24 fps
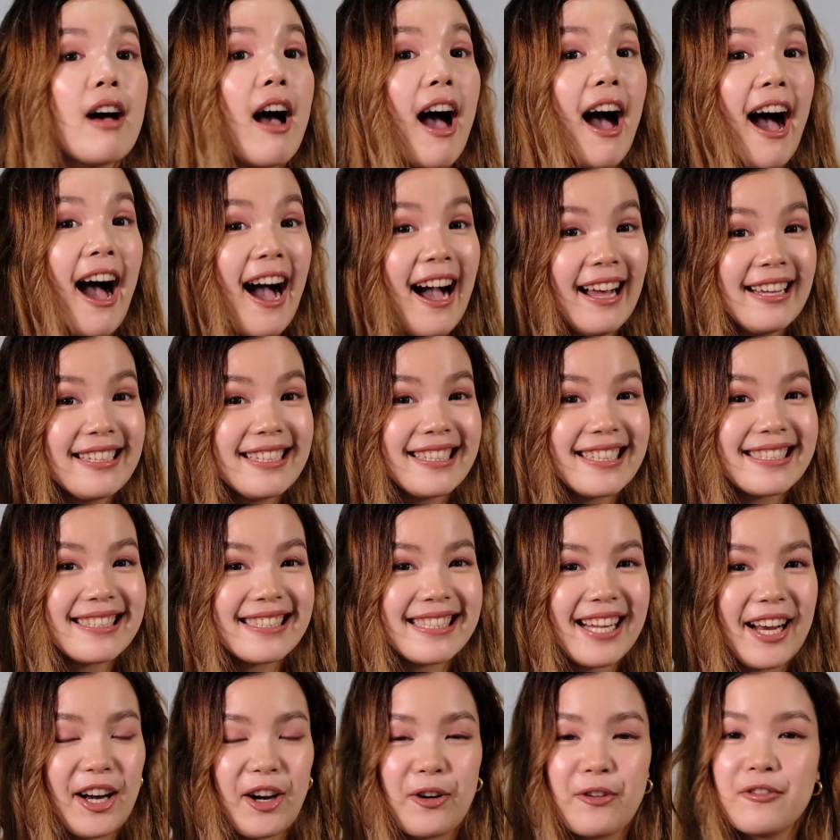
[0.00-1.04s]

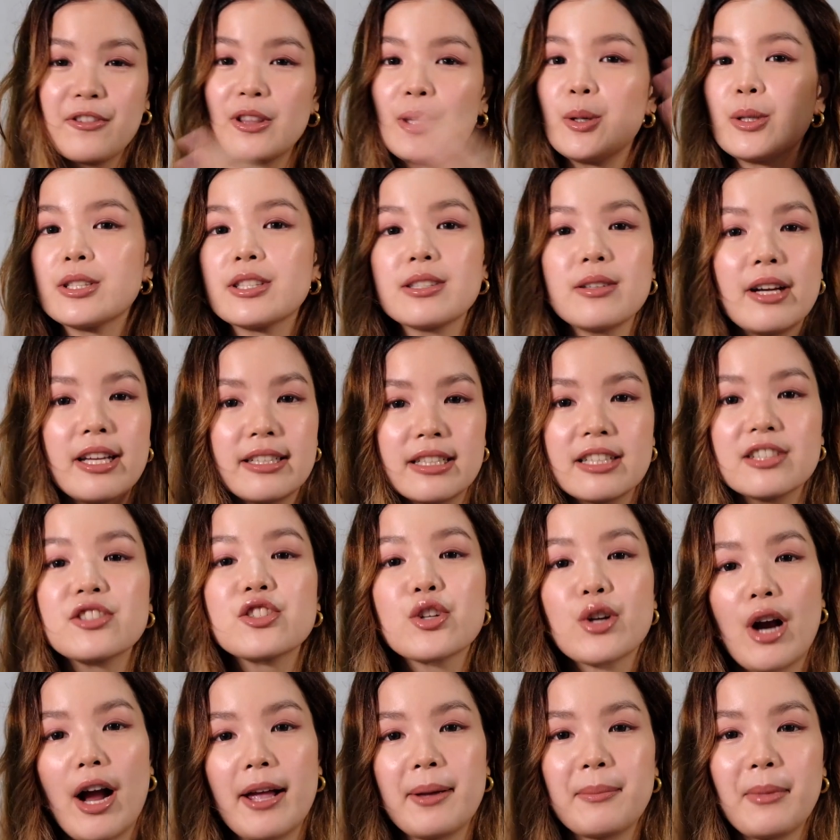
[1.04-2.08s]
highest airflow so it can
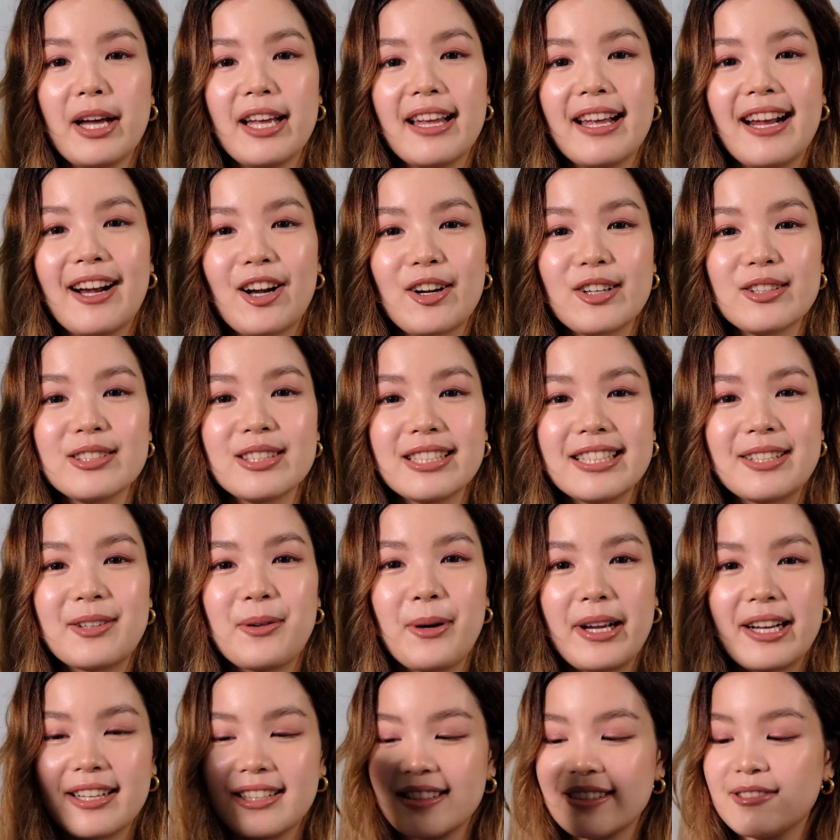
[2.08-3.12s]
dry my hair really
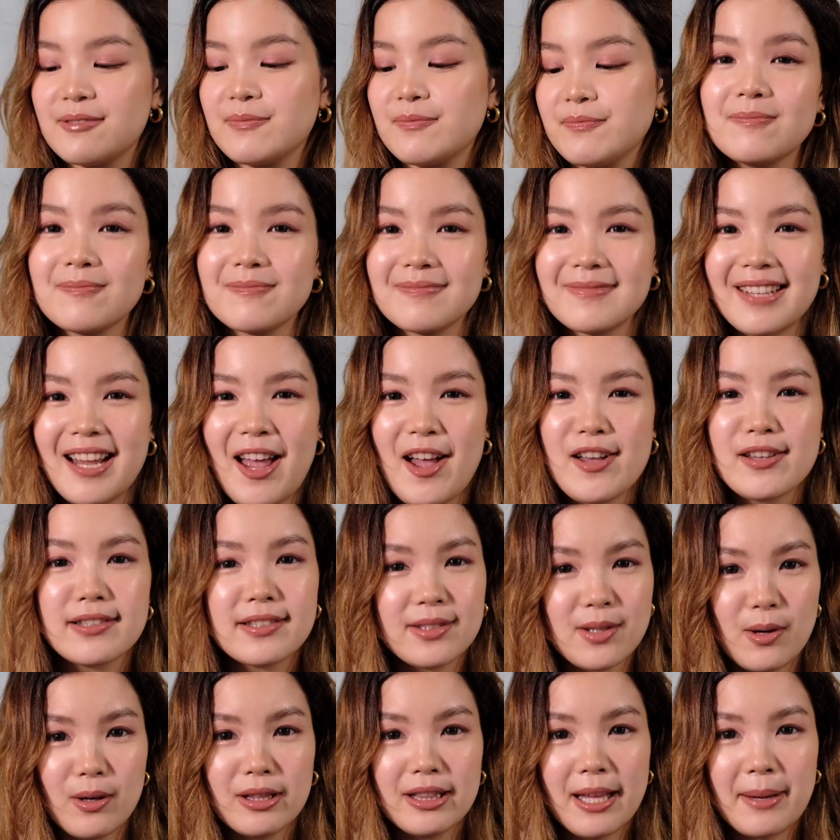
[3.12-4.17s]
quick.
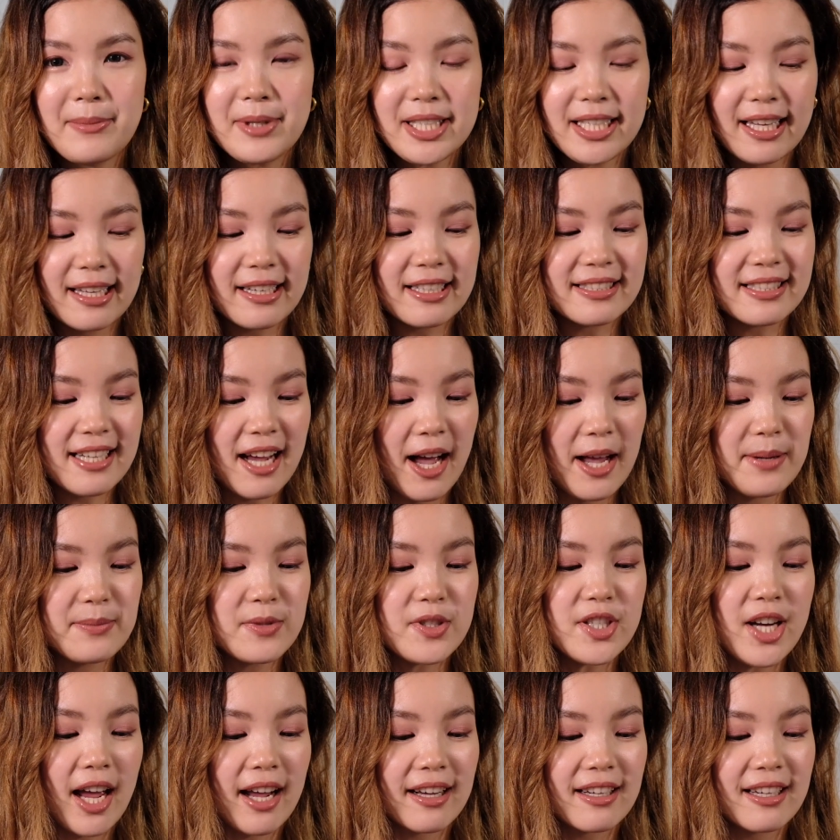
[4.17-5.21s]
So let me get a time
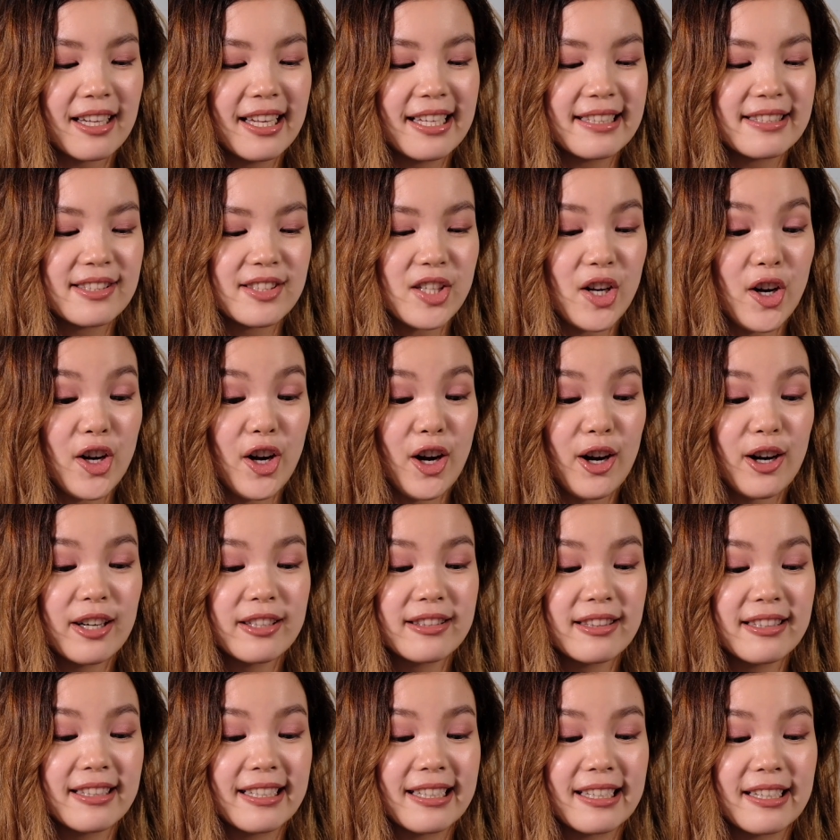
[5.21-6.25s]
check. It's
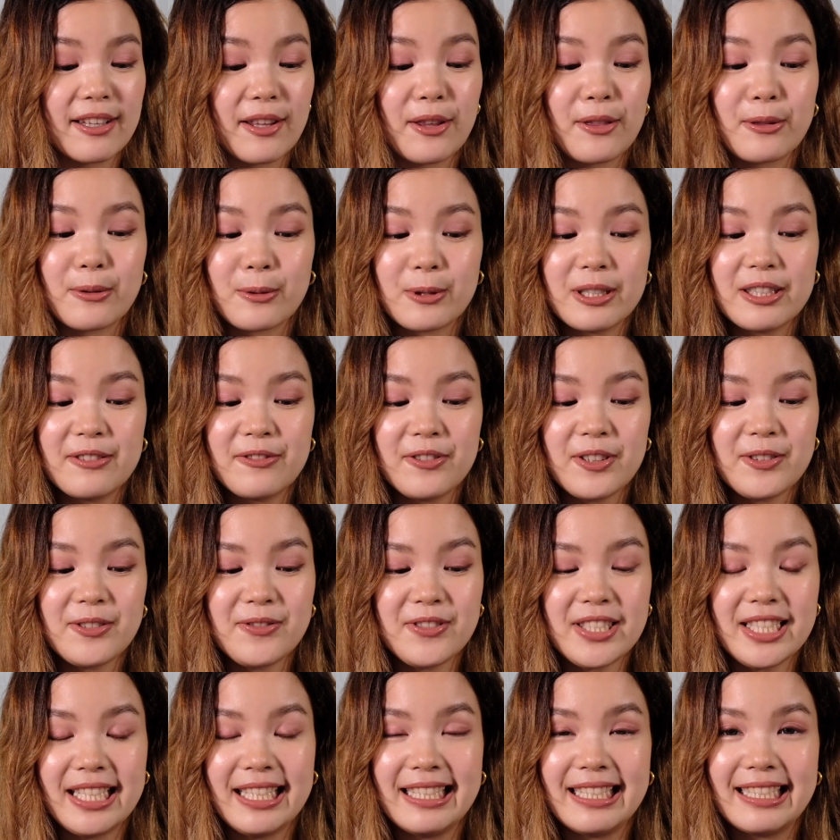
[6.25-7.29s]
currently
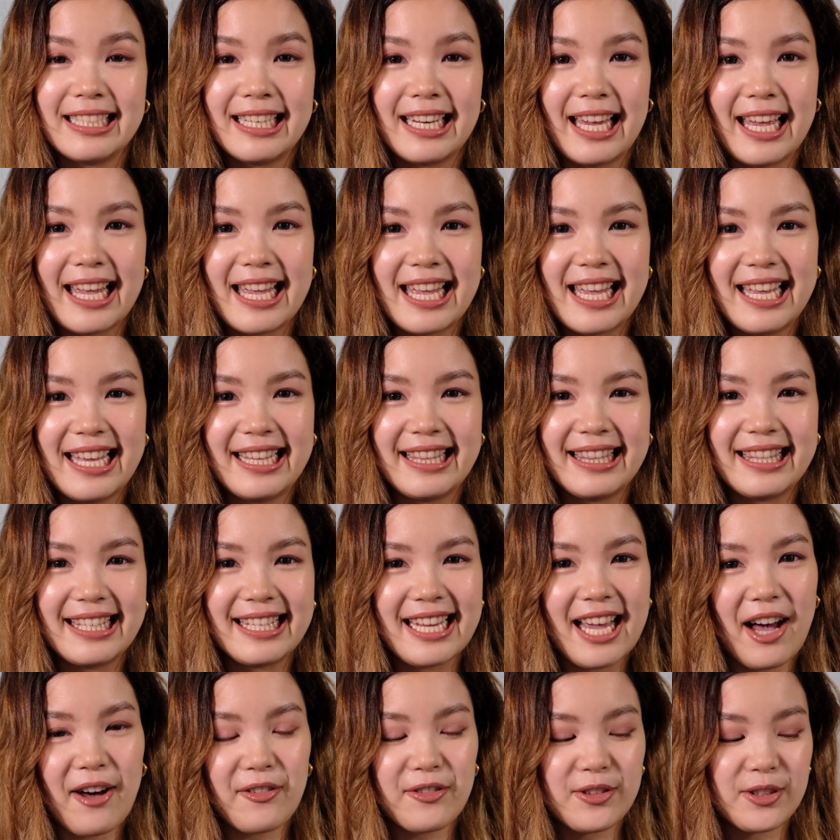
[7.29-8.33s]
3:15 in the
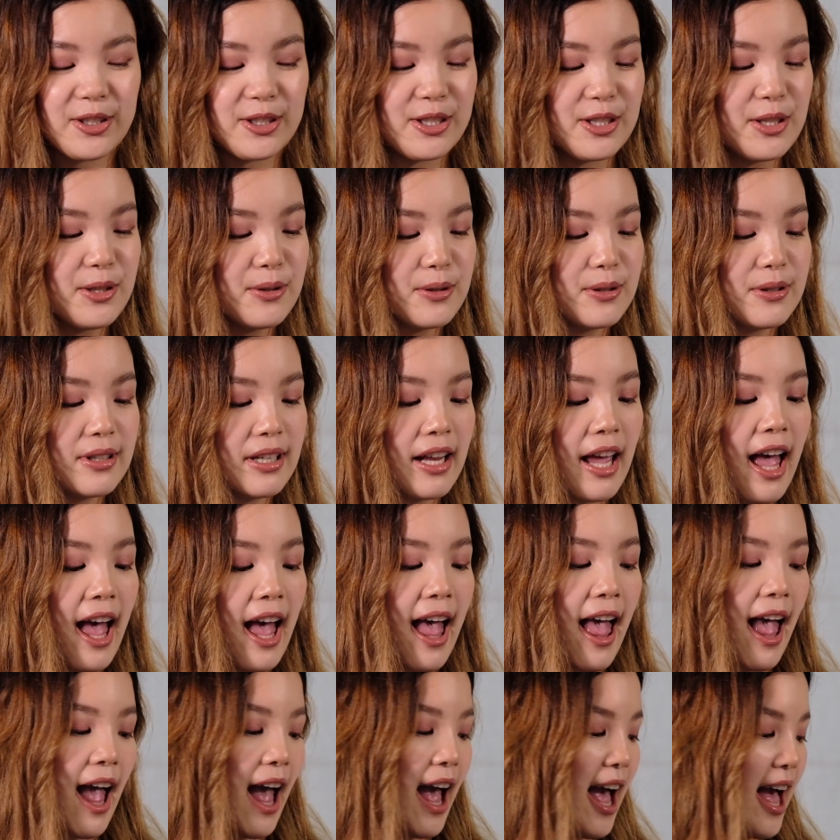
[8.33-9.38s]
afternoon
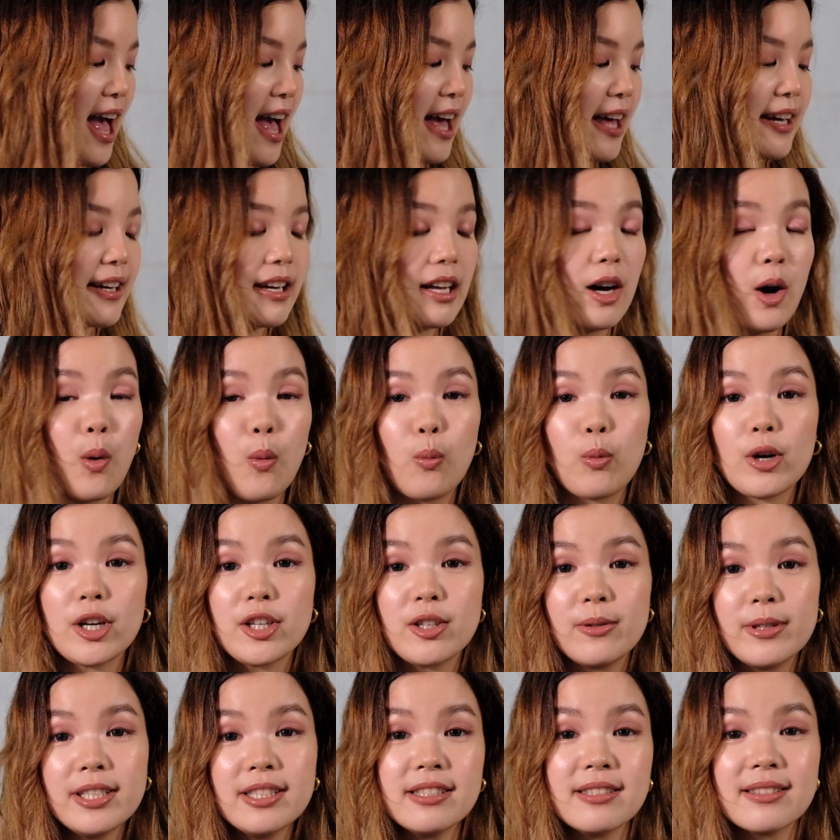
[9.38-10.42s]
and we're
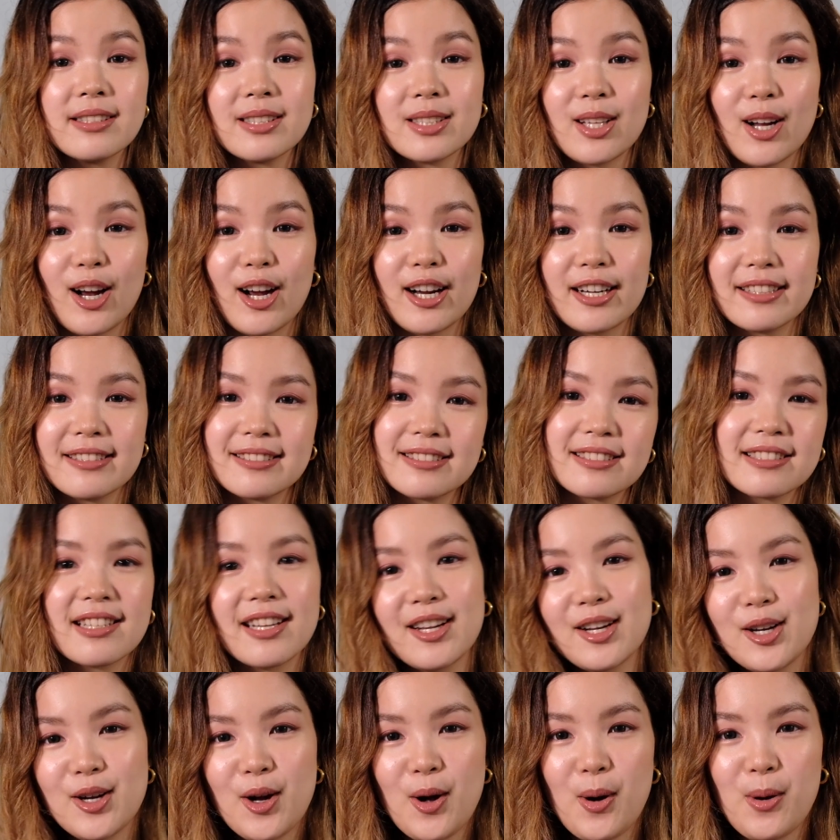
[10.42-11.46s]
going to start
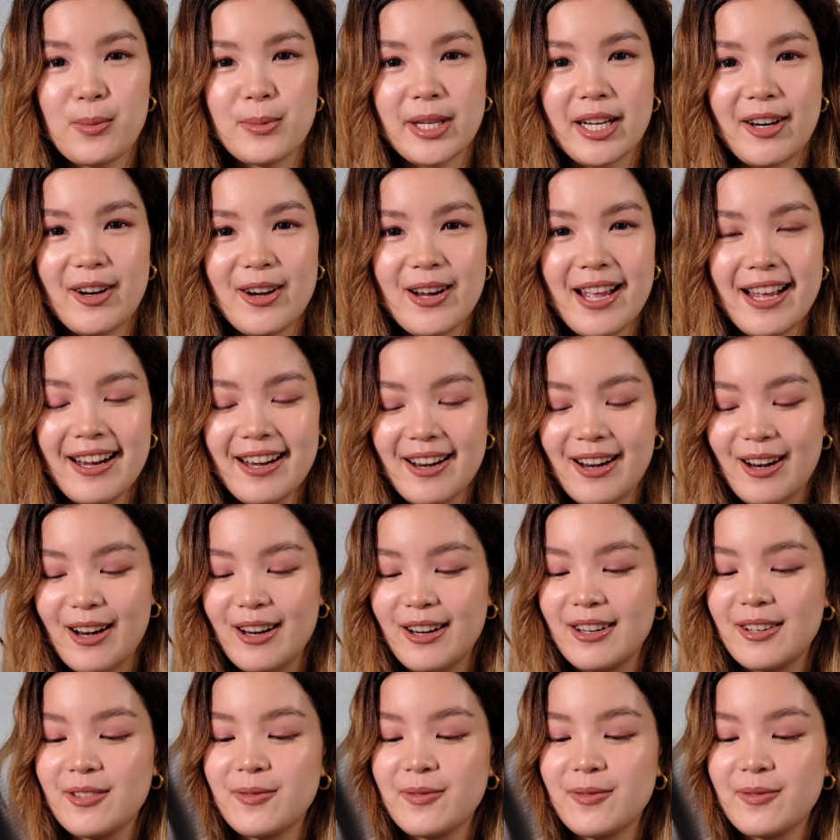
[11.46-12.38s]
combing our hair.